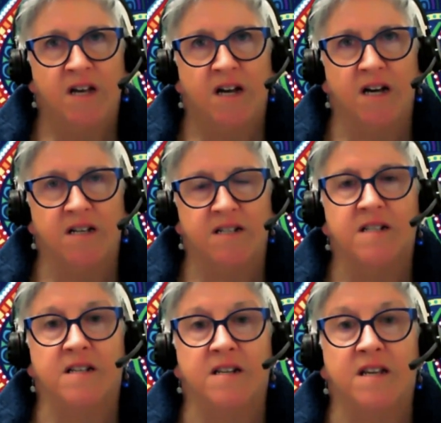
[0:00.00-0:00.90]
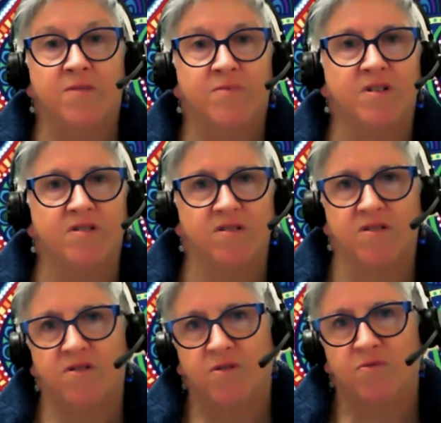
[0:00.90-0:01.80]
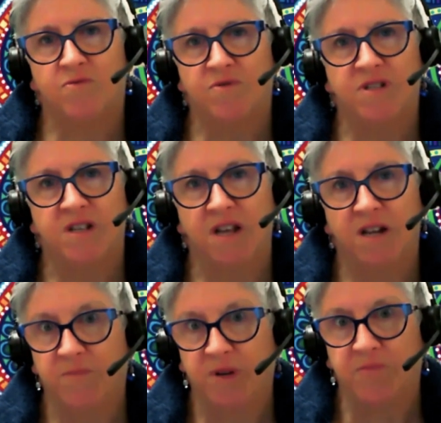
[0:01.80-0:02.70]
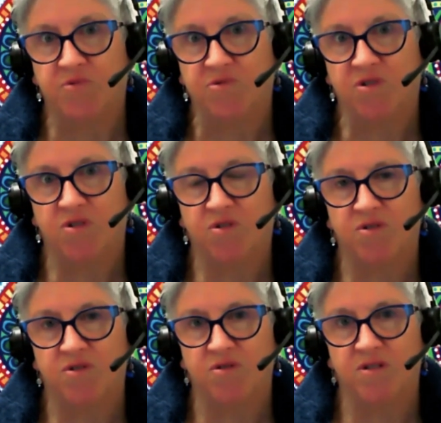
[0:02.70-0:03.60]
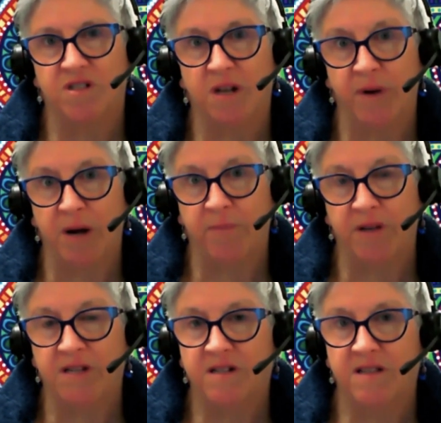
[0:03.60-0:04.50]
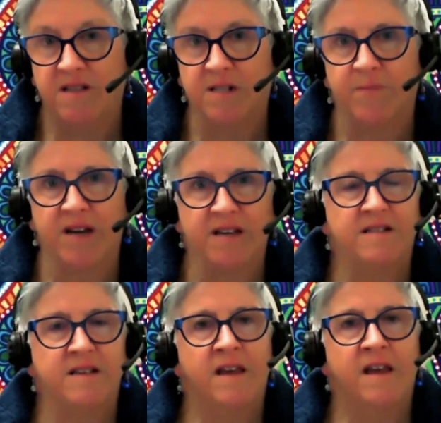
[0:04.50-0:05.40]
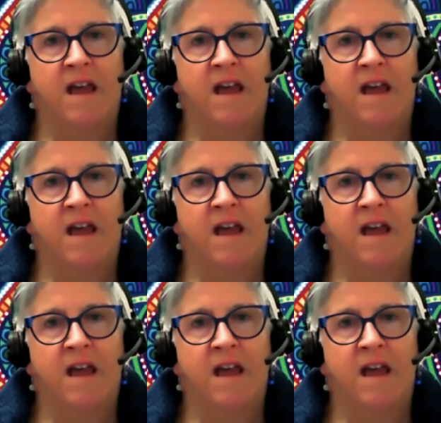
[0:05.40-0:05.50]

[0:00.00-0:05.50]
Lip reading: disinhibitors towards getting people to step up into this space.